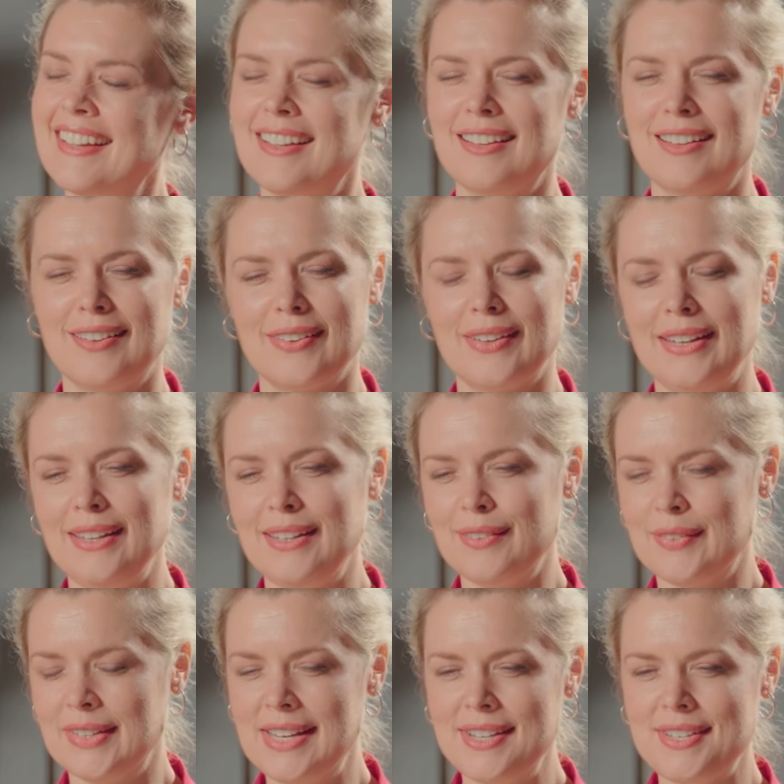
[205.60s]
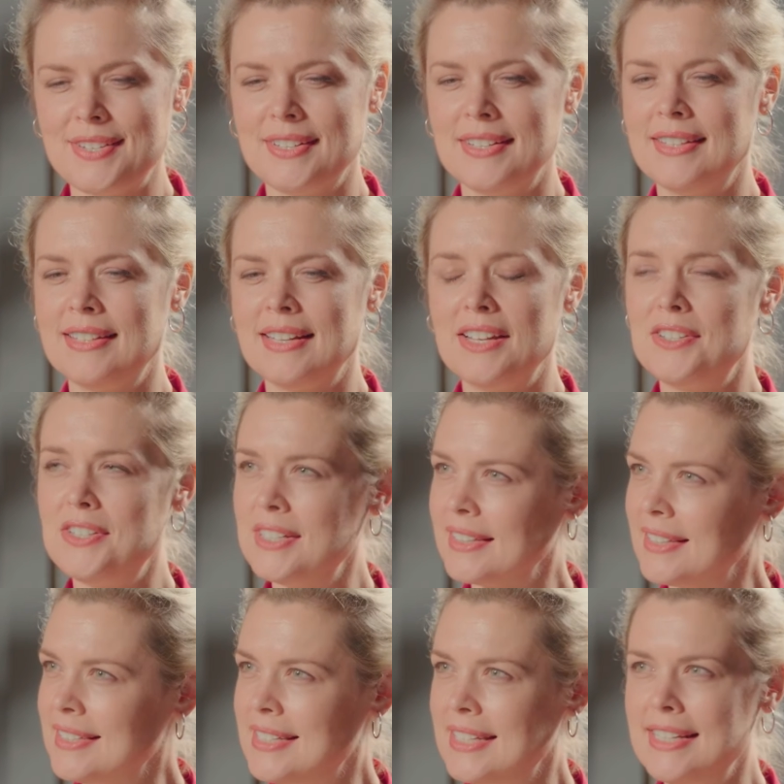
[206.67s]
Oh, innovation,
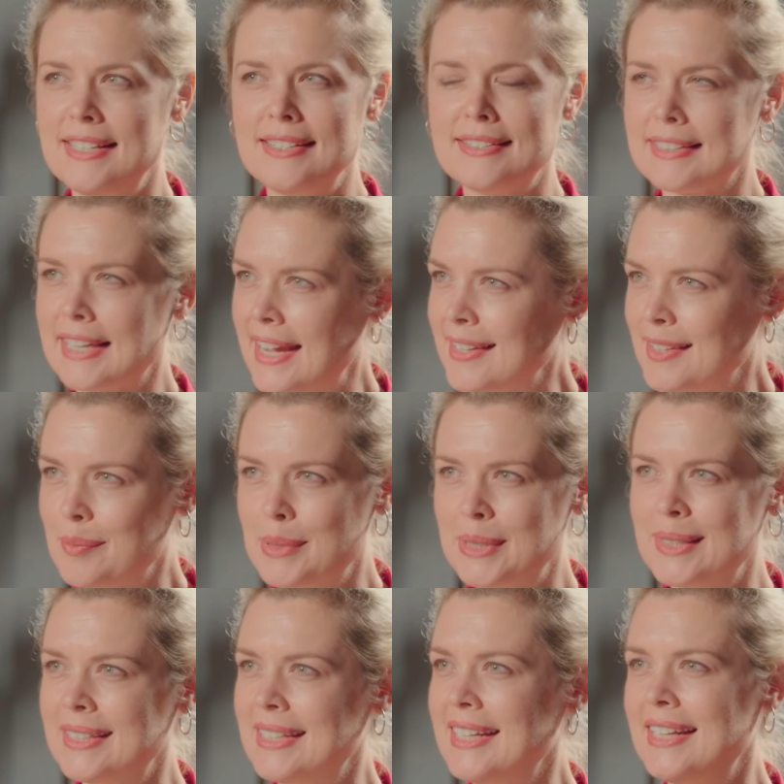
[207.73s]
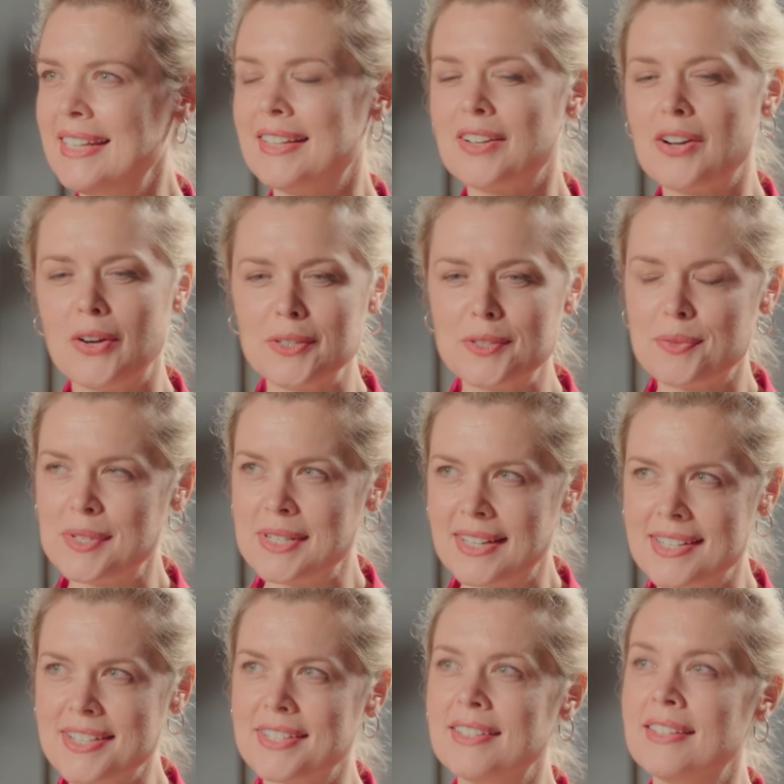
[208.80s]
agility, scalability, cost
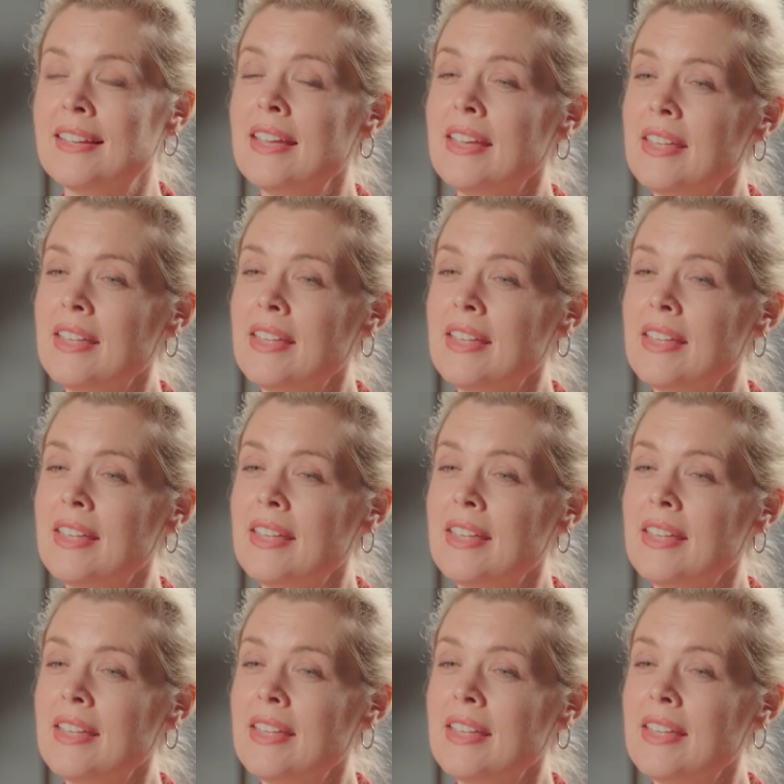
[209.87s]
reduction.